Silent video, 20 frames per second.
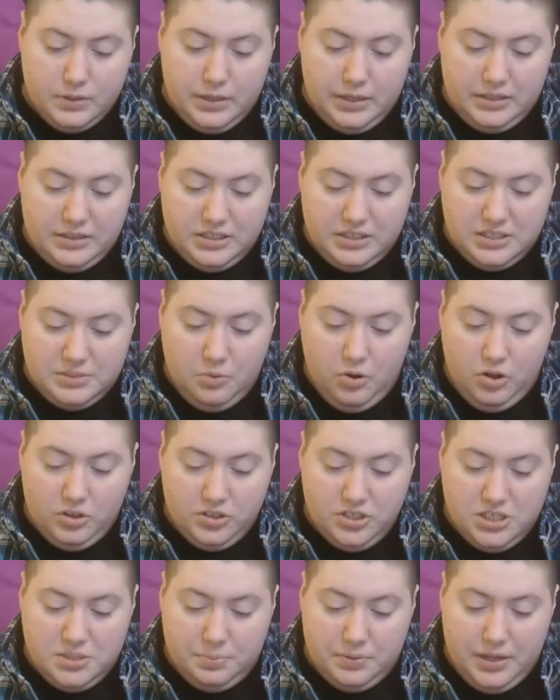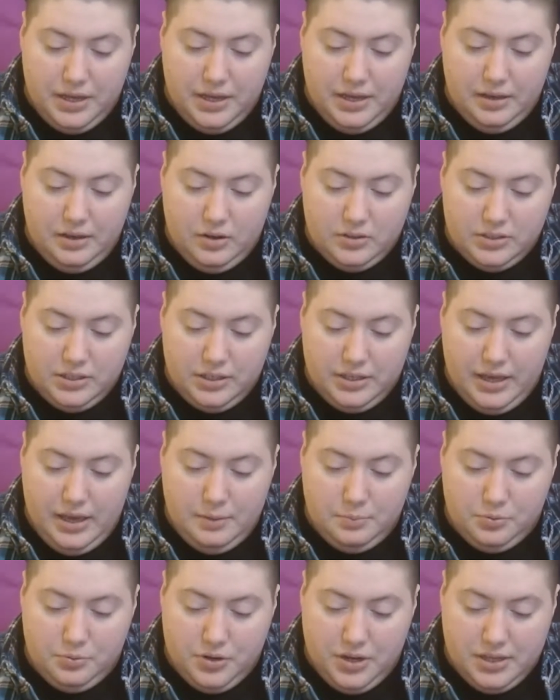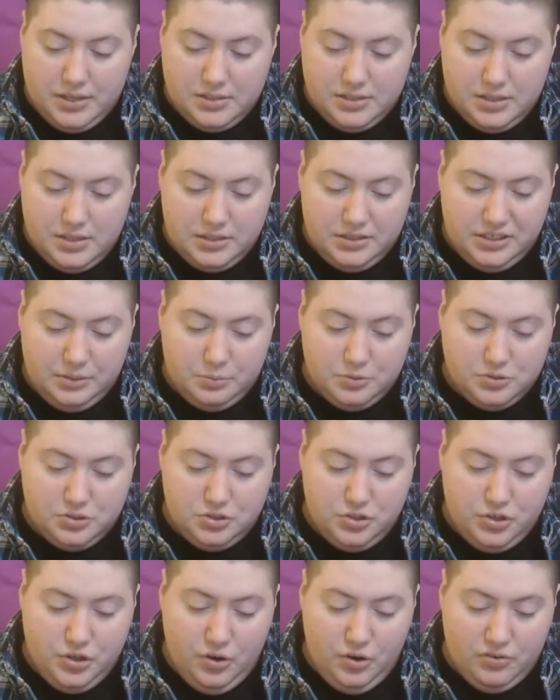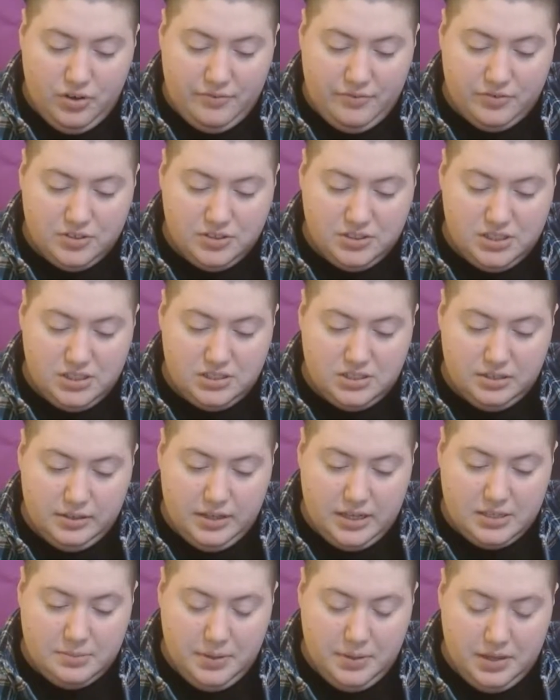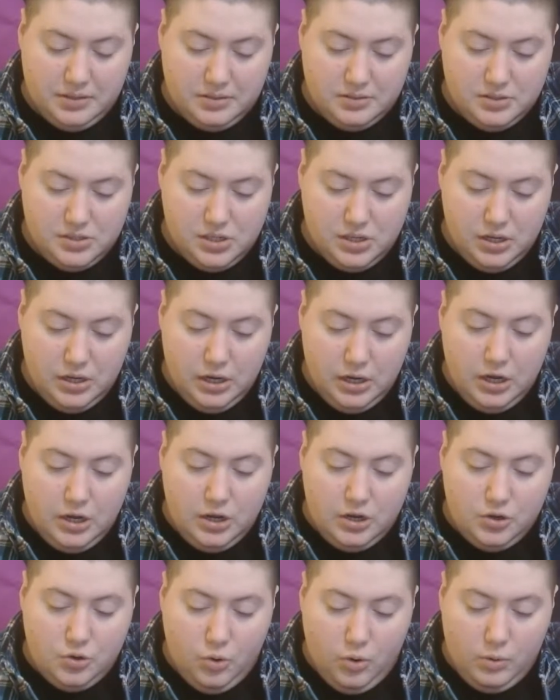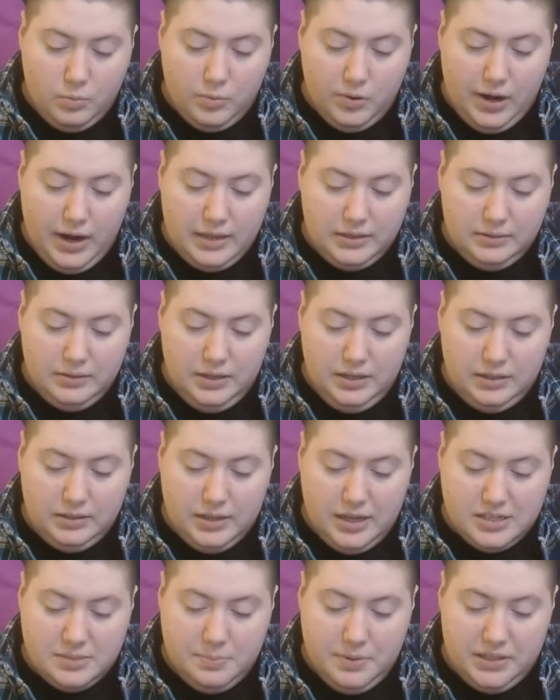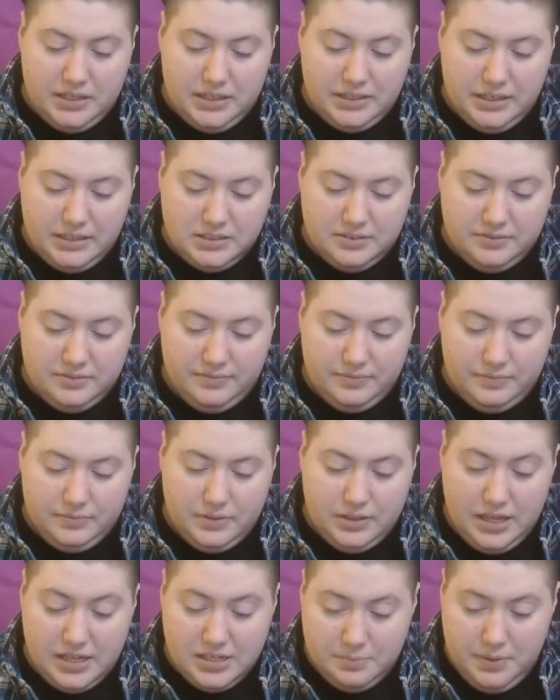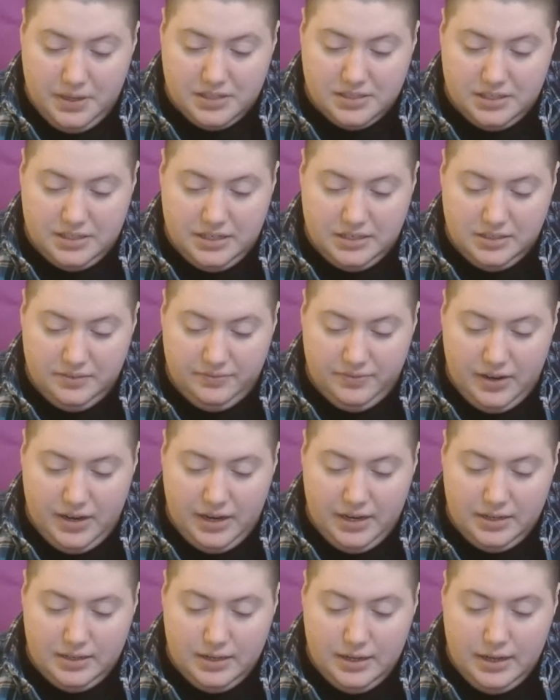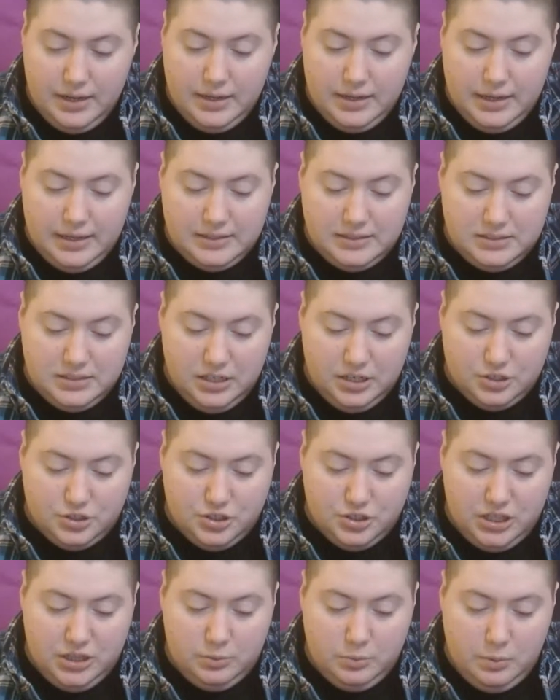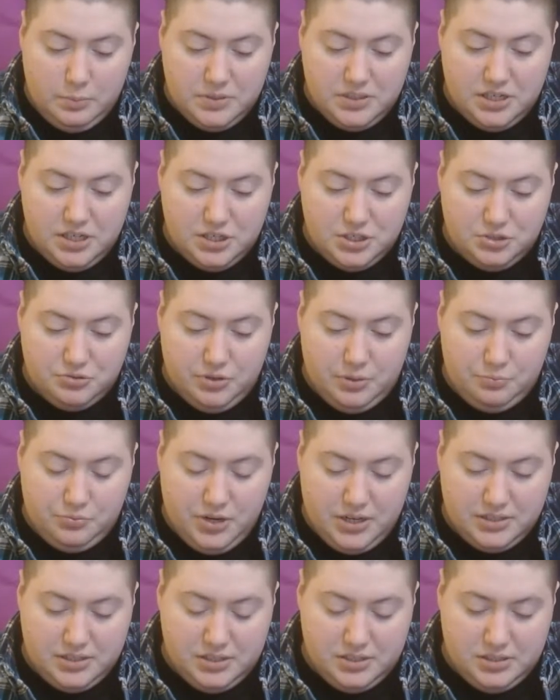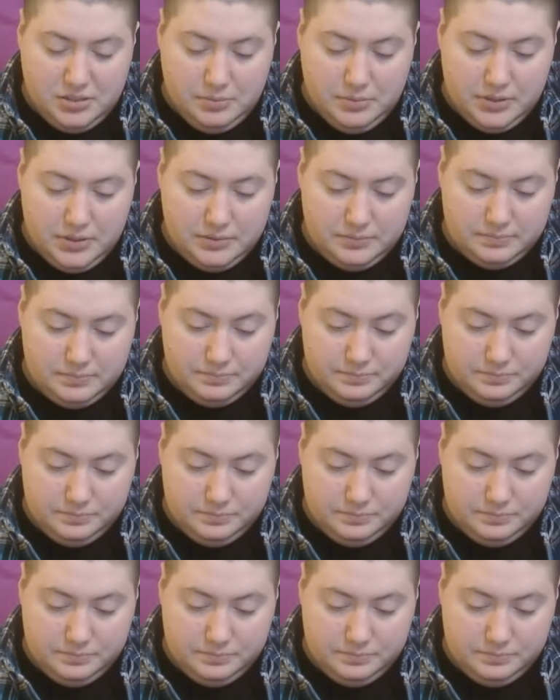In the small display on the gay press, there was no references to lesbians, nor were any lesbians identified as such in the Women's History Press exhibit.